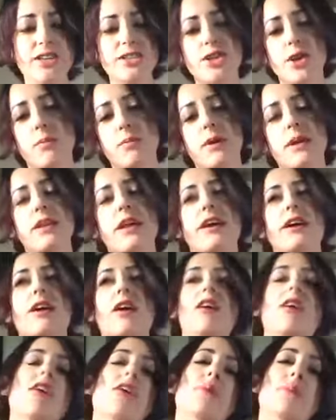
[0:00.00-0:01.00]
Don't be like,
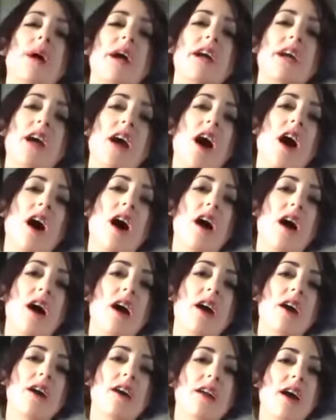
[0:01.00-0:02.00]
oh my
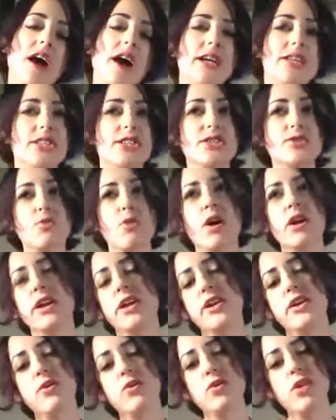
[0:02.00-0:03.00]
God, I just want a
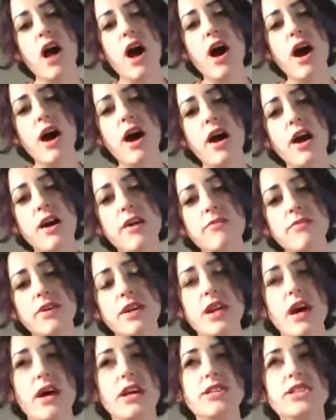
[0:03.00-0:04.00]
new life,
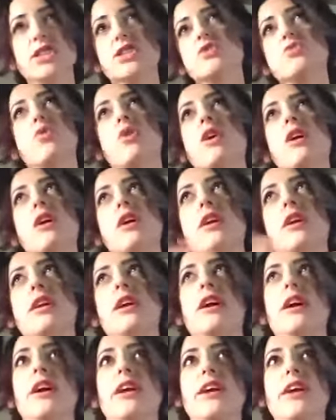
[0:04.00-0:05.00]
and I just want,
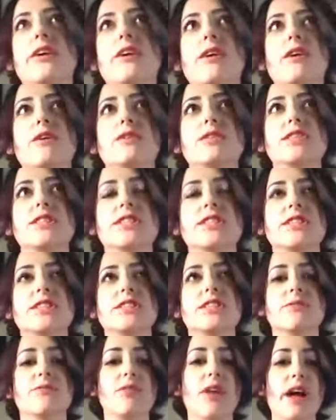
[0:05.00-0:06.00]

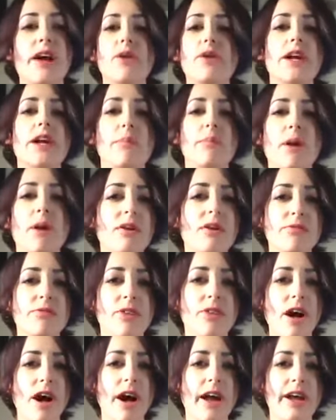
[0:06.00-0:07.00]
to fly out like a
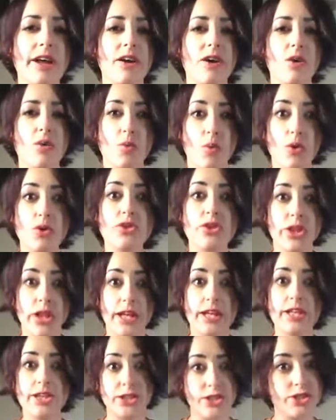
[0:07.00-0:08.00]
butterfly, and well,
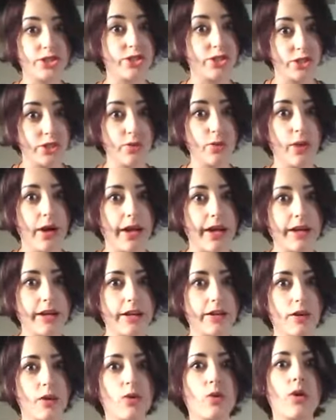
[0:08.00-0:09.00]
then do it.
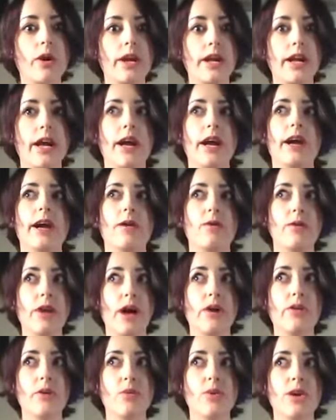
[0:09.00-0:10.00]
Quit.
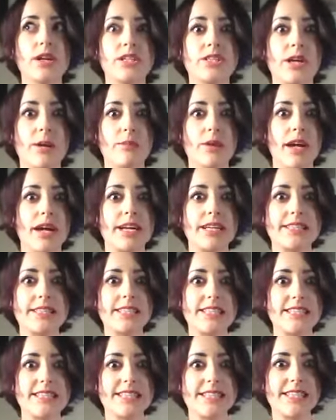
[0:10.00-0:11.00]
Now that we're in Gemini
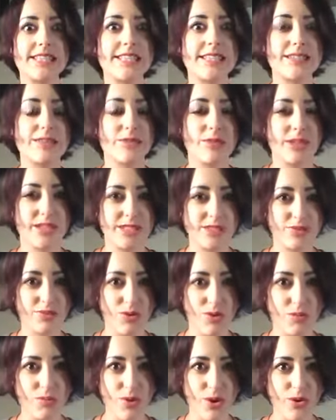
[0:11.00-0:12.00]
season with this
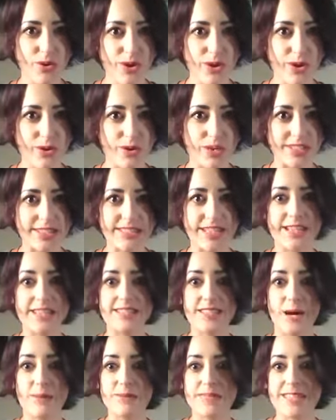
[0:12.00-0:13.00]
full moon, the sun
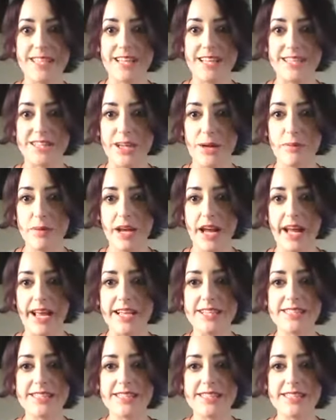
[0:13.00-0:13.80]
is opposite in Gemini.